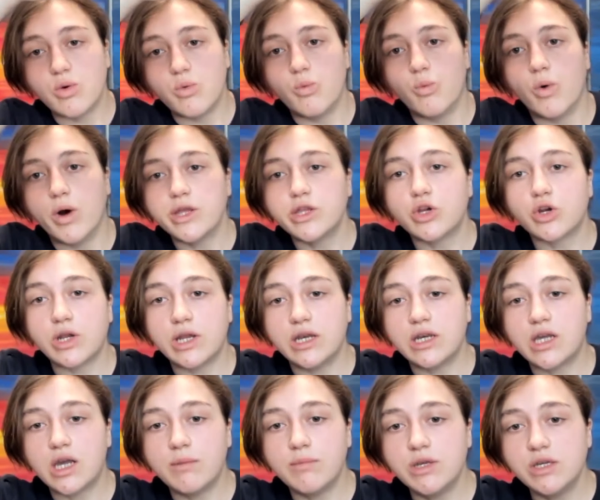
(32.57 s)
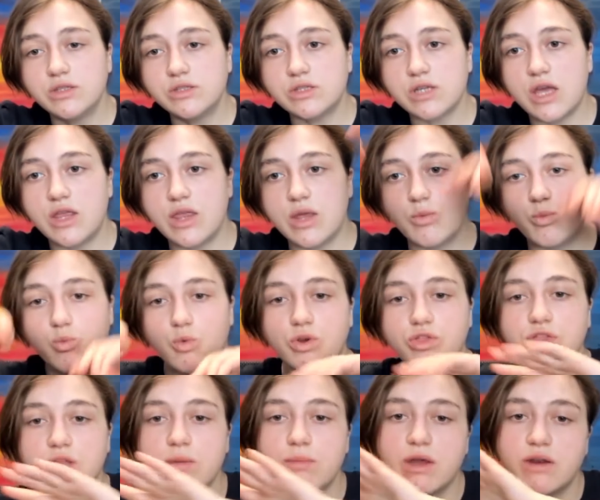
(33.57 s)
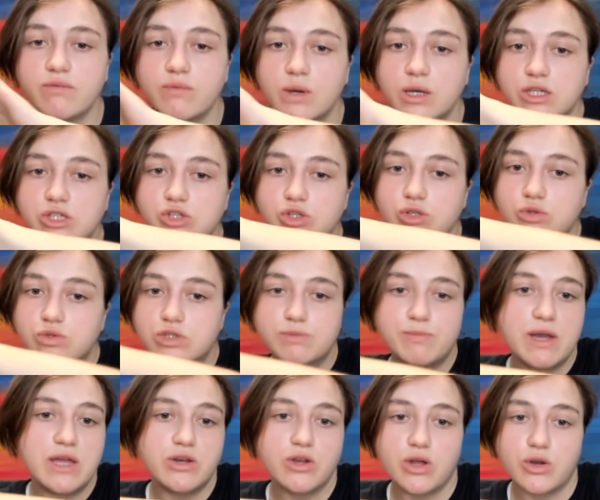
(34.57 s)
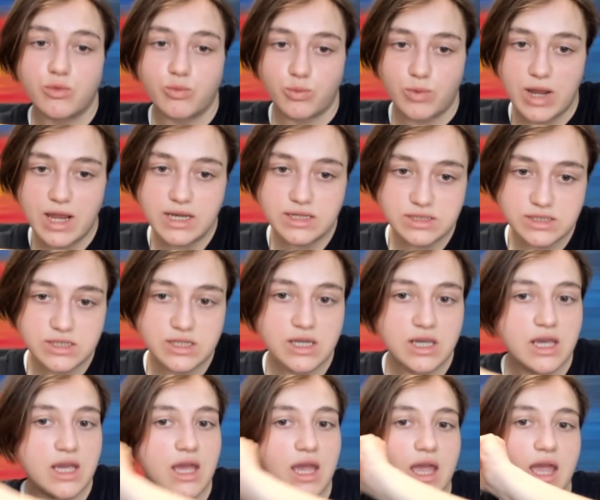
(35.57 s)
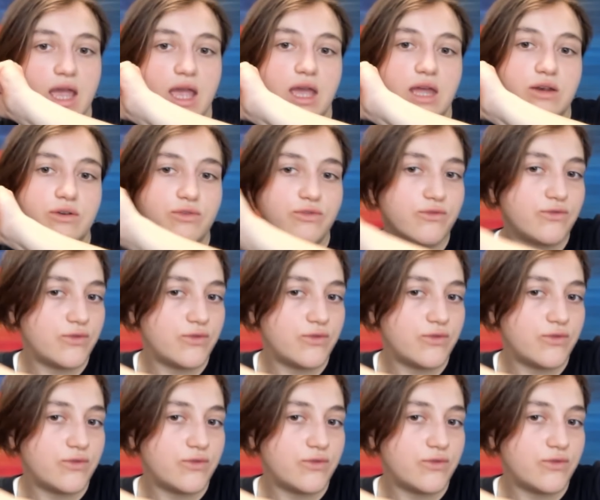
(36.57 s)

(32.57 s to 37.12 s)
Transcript: what your income is and then what the amount of money you spend on rent and